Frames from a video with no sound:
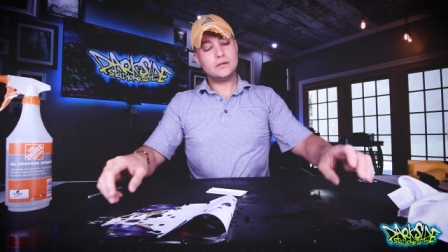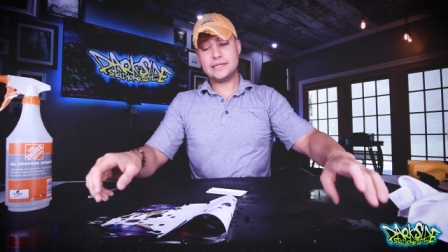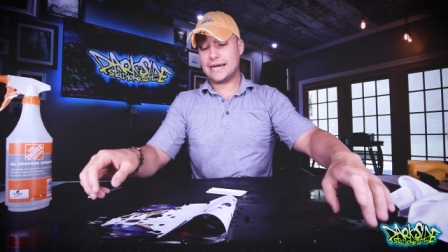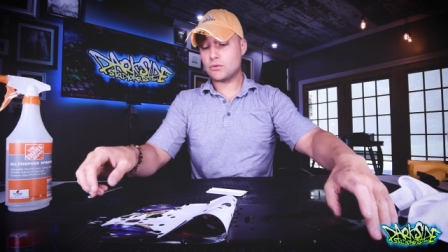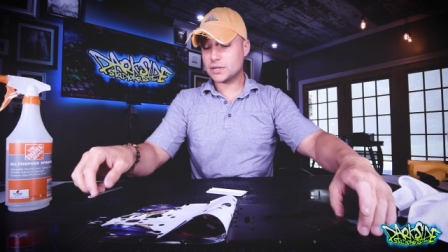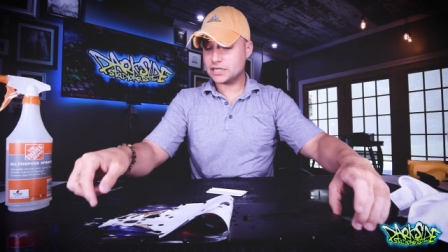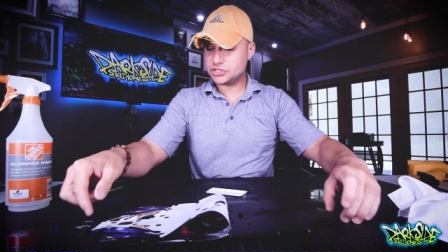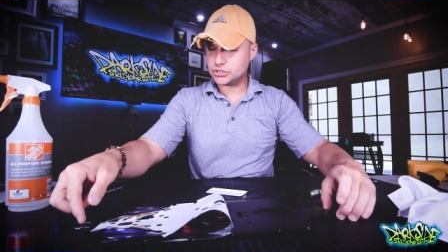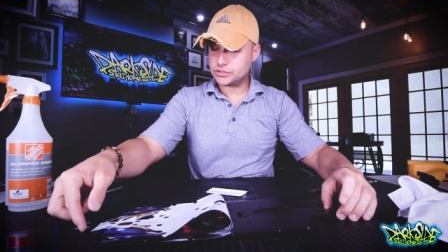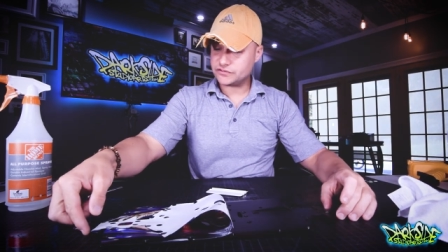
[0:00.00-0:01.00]
Now what we're
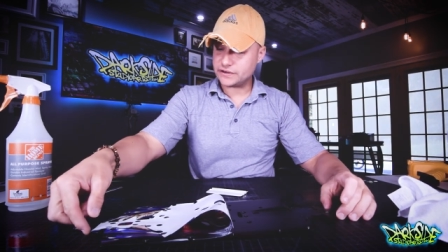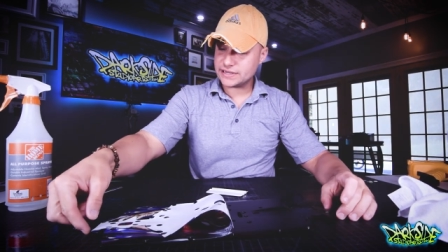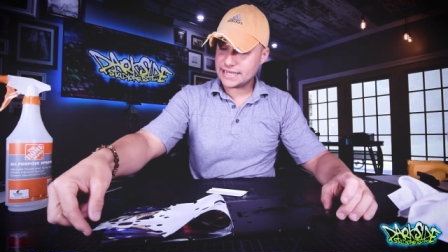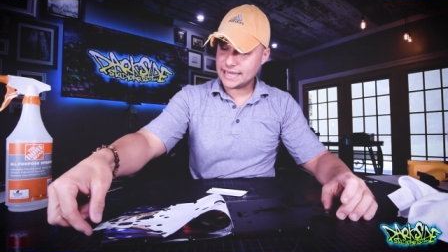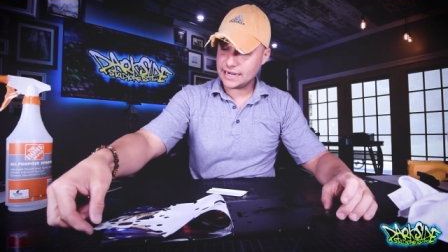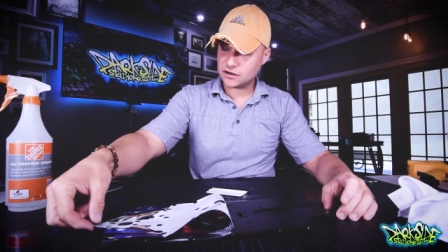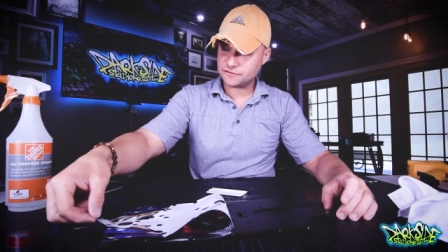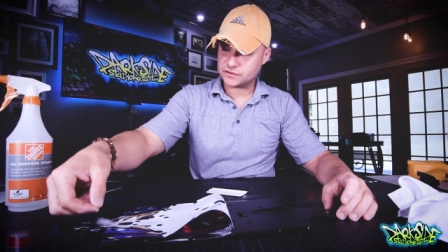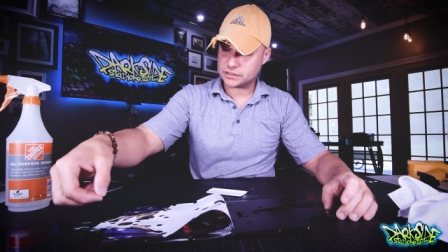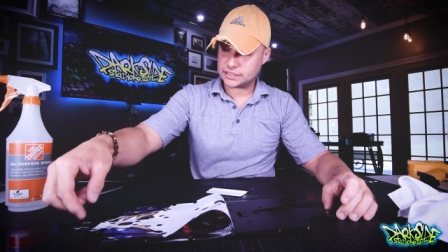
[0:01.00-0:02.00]
gonna do is very
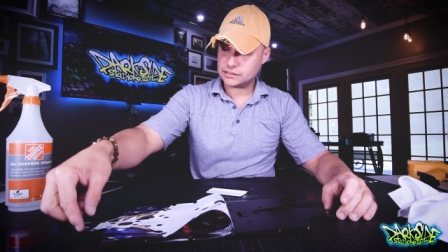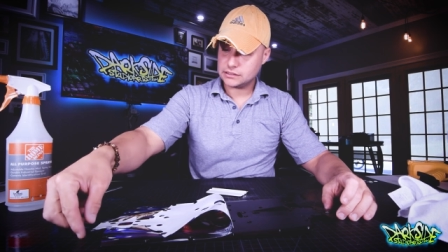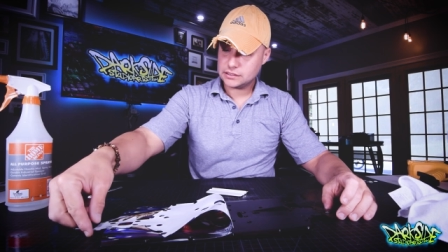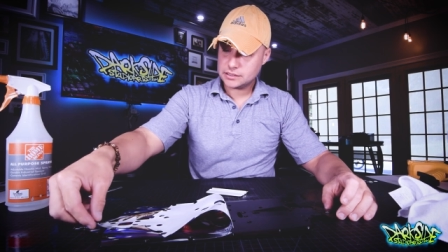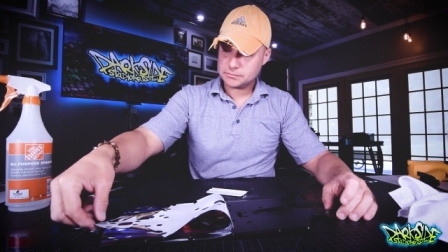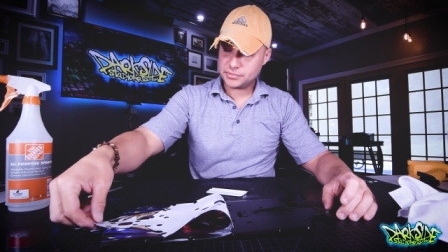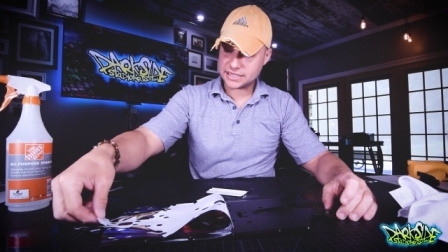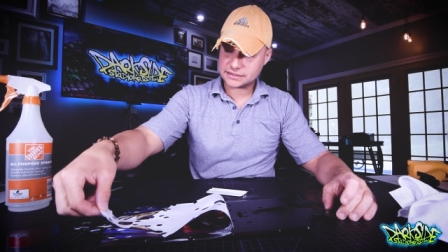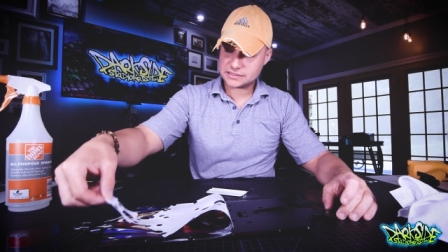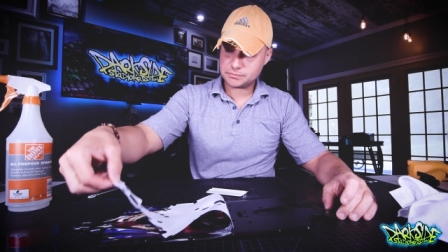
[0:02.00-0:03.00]
carefully
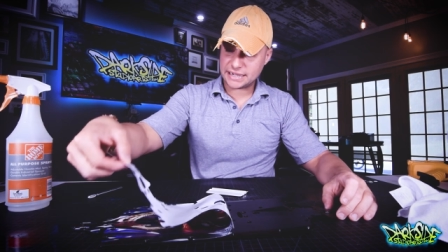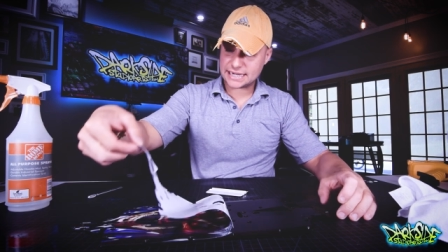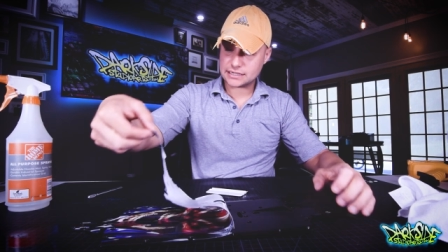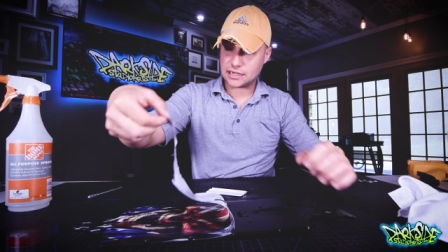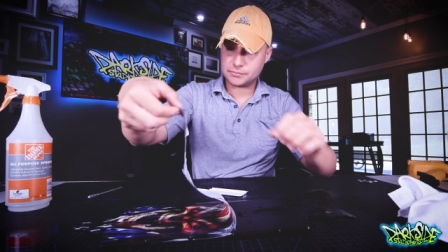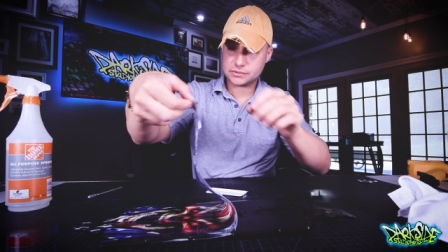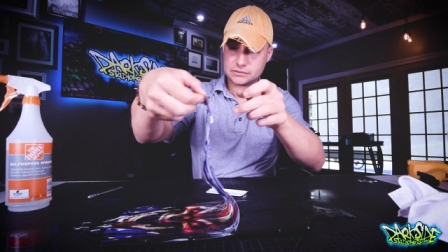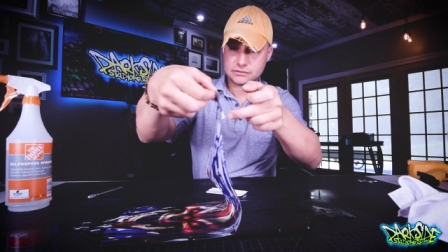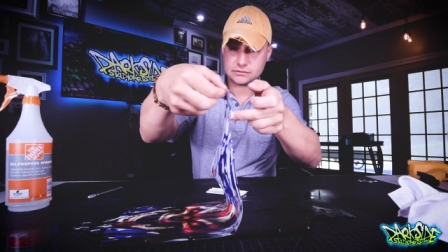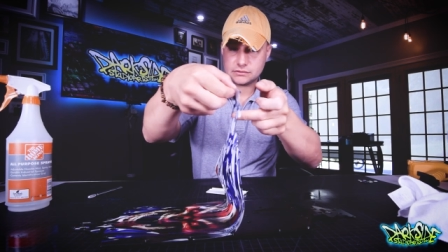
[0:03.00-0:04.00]
pick this back
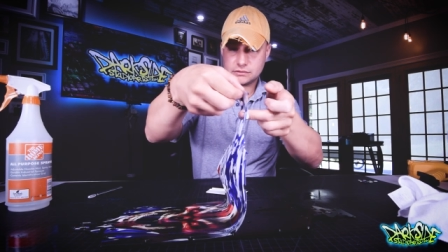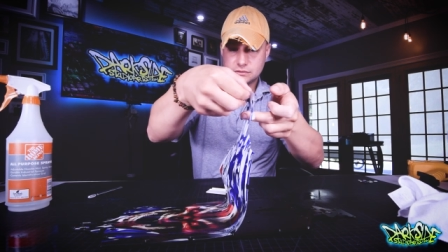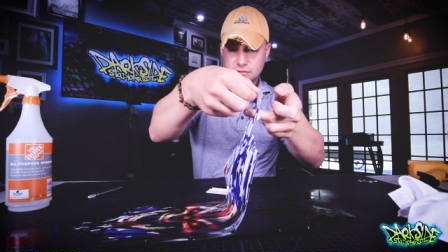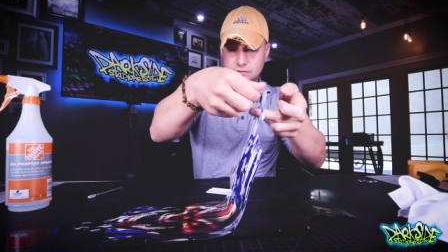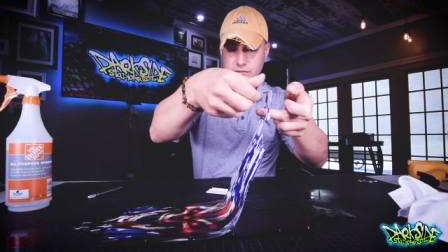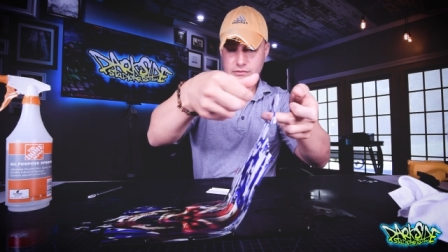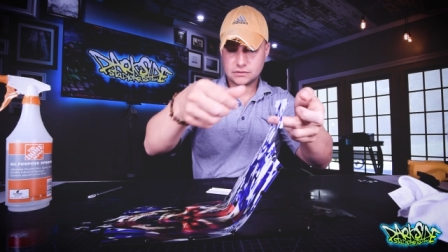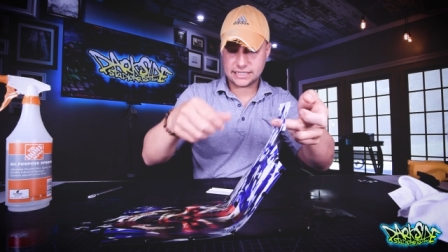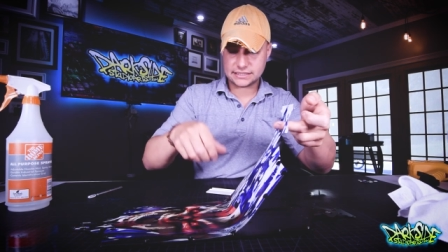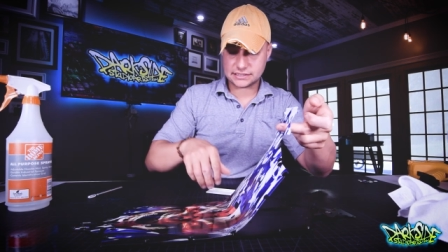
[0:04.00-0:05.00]
up
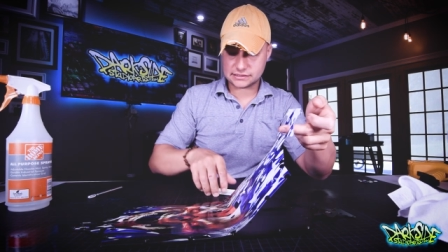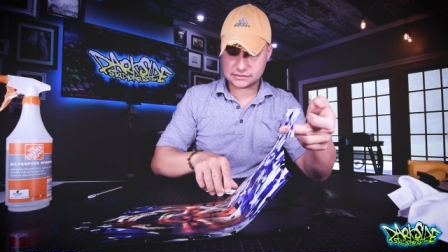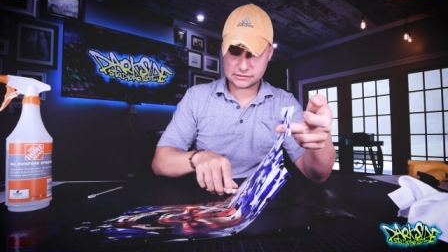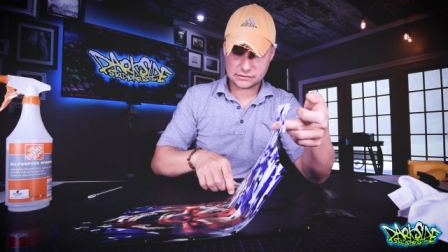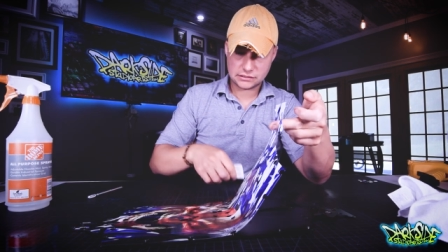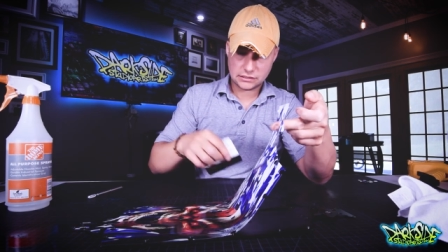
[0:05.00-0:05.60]
like this